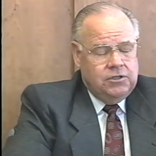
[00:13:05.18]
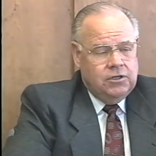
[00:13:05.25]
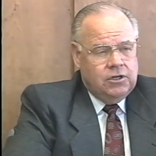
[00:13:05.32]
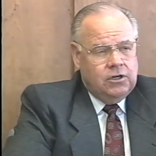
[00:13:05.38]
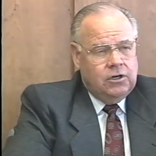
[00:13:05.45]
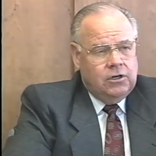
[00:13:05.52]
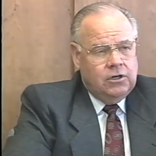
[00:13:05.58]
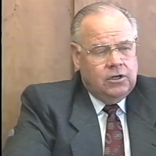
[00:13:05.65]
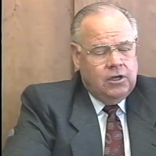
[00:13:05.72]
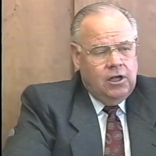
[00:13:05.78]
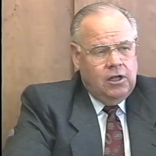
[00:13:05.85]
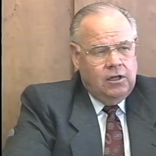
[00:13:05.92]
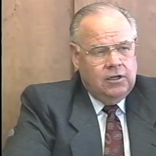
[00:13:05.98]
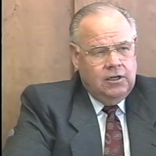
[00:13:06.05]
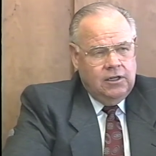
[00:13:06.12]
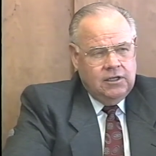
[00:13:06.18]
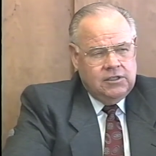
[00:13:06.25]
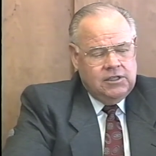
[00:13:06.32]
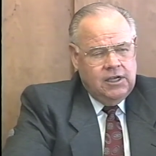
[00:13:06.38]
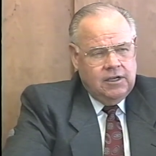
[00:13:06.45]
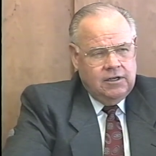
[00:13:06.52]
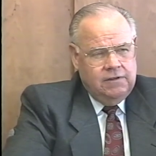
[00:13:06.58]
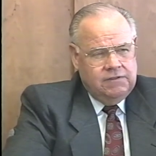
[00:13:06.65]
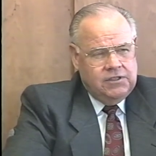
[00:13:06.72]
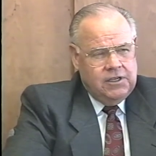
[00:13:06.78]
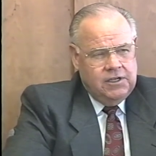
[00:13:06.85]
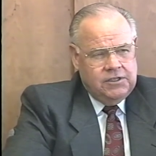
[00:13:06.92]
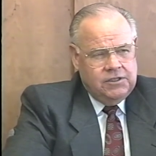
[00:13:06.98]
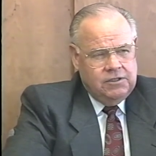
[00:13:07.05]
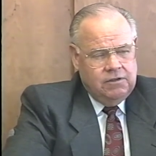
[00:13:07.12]
Kerr called an executive
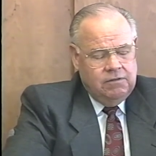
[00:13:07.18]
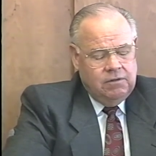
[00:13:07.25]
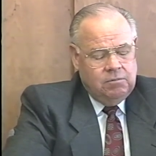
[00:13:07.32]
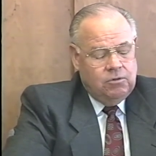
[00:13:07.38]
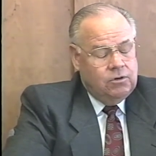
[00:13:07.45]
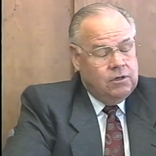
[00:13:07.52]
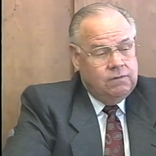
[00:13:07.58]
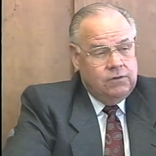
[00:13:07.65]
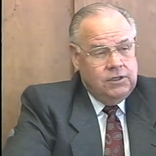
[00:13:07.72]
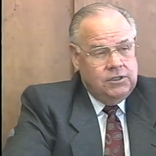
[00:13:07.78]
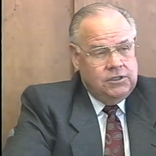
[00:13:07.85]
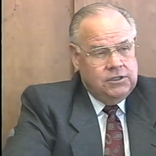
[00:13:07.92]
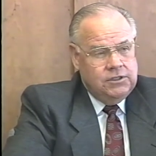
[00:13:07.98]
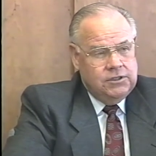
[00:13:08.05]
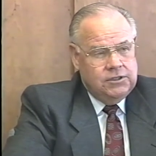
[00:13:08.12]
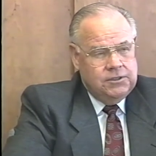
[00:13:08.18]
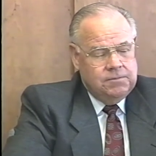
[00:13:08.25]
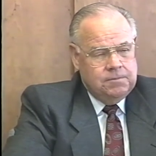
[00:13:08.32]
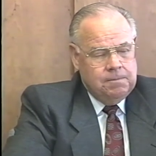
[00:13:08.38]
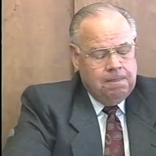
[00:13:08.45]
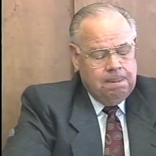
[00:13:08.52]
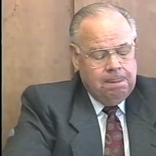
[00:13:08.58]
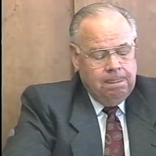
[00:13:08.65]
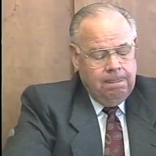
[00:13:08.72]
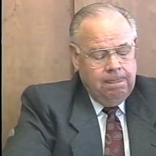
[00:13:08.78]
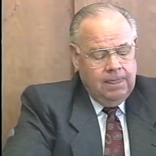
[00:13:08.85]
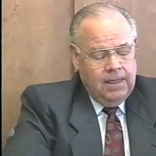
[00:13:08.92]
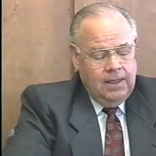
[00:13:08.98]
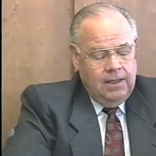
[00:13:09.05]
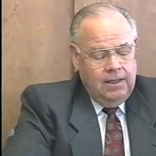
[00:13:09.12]
session of the Board of Regents
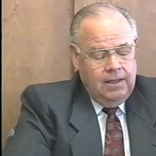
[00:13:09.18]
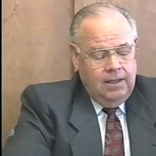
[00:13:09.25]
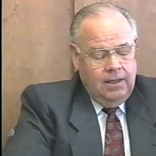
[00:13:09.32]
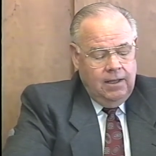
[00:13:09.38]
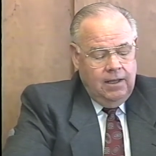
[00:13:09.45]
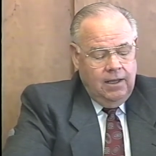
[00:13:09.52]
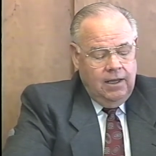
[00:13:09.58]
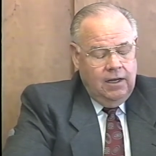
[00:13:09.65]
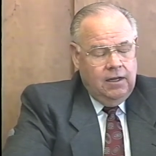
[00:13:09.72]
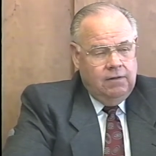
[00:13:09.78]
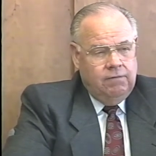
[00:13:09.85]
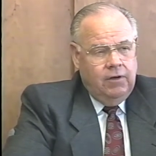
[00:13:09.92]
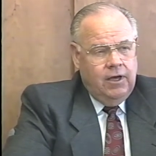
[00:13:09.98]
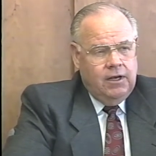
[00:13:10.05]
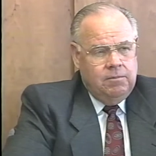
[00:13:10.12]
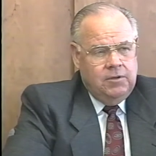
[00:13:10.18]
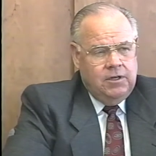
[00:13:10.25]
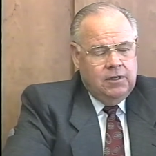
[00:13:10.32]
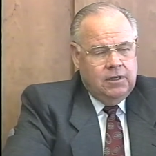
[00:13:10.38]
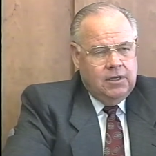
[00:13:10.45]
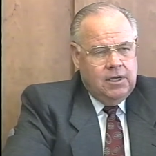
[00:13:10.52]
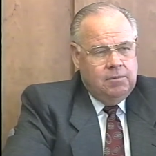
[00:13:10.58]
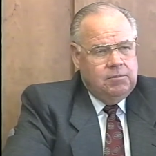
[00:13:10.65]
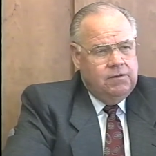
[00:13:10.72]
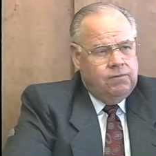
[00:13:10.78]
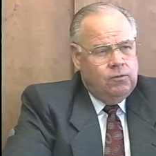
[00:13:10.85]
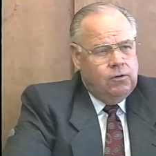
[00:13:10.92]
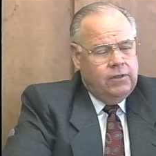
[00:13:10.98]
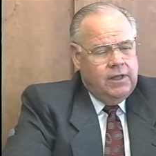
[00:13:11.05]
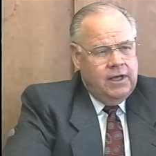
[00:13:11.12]
and invited me to come
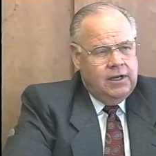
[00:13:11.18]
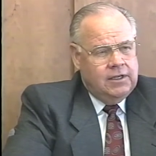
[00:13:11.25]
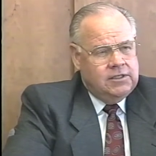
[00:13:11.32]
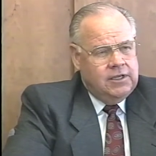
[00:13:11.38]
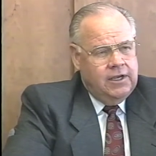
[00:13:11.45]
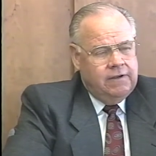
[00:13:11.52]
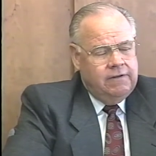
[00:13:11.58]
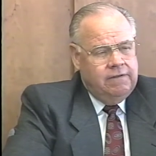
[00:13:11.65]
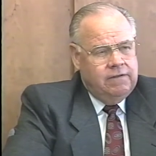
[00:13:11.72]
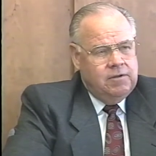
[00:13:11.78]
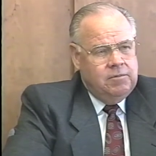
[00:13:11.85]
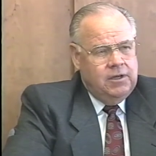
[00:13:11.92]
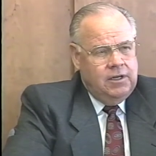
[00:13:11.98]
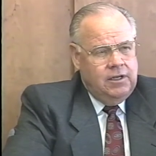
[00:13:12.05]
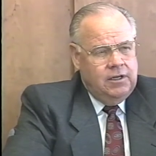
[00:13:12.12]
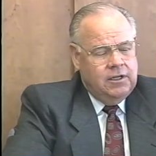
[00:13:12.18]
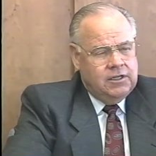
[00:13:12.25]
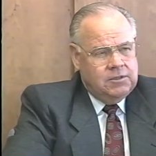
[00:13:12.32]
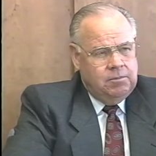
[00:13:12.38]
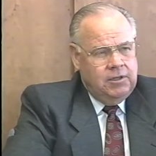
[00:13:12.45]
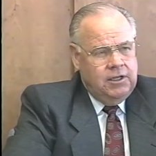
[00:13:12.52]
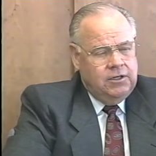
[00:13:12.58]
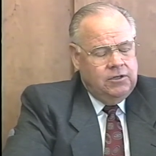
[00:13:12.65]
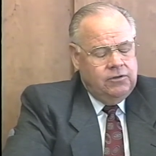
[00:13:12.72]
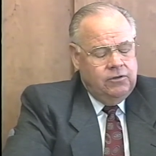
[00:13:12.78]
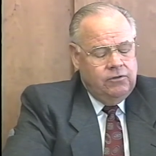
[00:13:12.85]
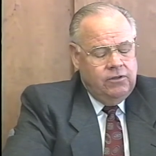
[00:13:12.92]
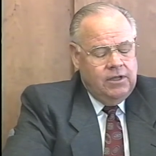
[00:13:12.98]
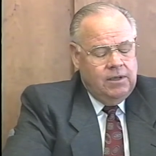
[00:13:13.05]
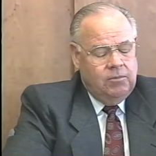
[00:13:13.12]
before that executive committee and explain
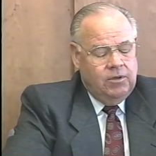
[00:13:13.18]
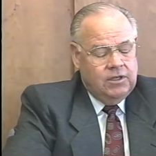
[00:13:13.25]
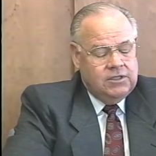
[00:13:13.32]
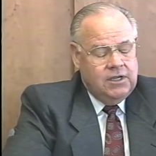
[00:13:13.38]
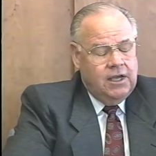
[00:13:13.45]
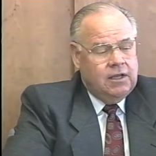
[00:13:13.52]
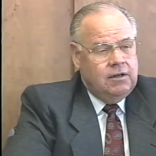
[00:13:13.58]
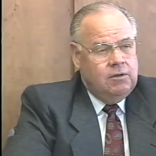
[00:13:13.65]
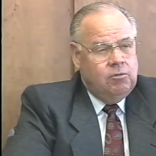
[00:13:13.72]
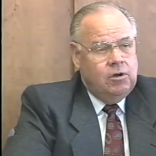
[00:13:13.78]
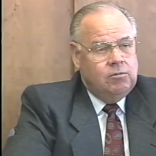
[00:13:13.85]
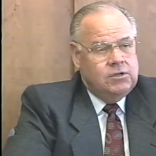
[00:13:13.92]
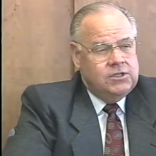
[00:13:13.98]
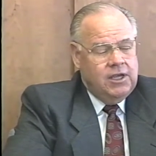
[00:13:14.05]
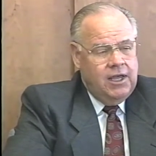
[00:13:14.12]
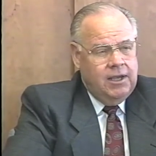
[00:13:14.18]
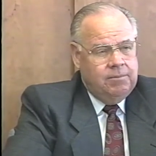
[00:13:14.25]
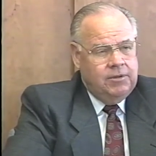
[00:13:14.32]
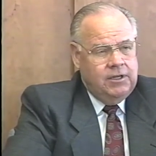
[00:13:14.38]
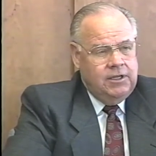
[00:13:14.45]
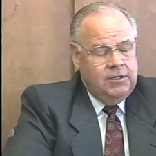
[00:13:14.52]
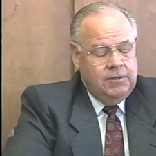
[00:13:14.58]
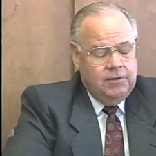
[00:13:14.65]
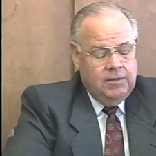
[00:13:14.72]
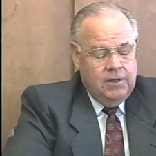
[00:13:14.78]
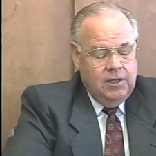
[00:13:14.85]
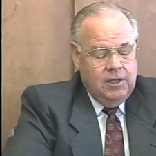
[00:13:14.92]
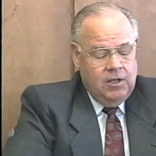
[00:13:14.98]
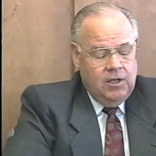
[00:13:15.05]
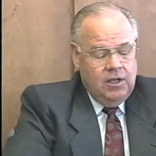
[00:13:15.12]
to them exactly what was happening
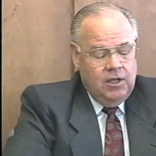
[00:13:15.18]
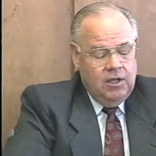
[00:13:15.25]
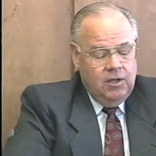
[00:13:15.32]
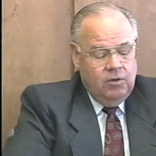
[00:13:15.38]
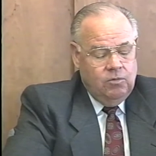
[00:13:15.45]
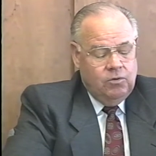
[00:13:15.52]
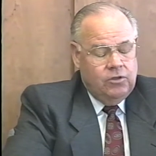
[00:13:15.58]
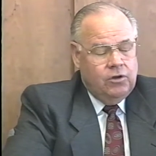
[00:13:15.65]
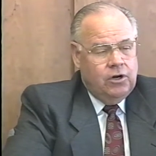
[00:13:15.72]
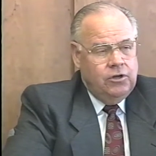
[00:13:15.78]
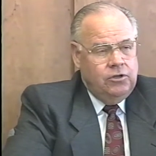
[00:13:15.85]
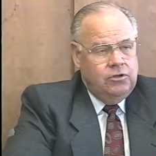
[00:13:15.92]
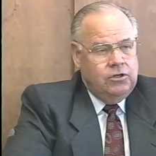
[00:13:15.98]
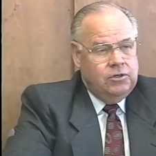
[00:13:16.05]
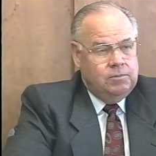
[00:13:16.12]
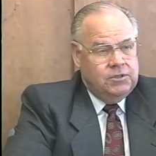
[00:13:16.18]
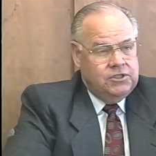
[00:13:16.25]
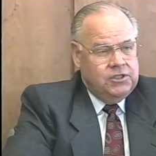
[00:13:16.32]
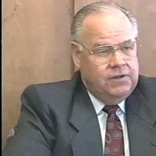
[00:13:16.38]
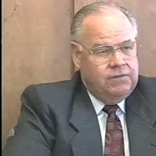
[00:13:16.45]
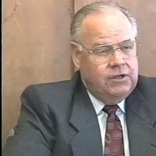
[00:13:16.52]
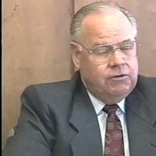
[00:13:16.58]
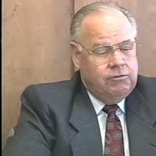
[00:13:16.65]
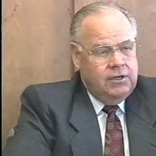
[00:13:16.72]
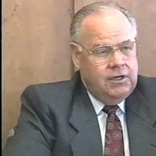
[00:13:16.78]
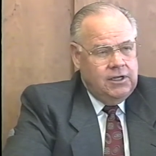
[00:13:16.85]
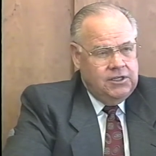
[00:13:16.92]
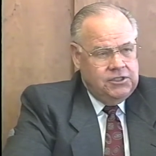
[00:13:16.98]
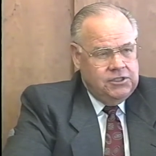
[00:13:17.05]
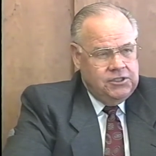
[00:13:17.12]
with our Union Pacific
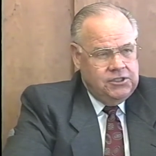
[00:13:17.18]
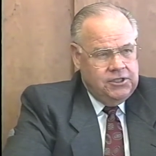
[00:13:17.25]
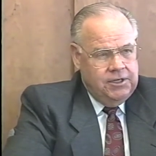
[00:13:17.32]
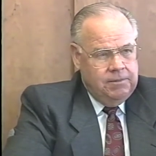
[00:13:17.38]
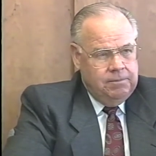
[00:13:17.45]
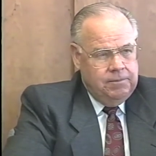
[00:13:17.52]
relationship.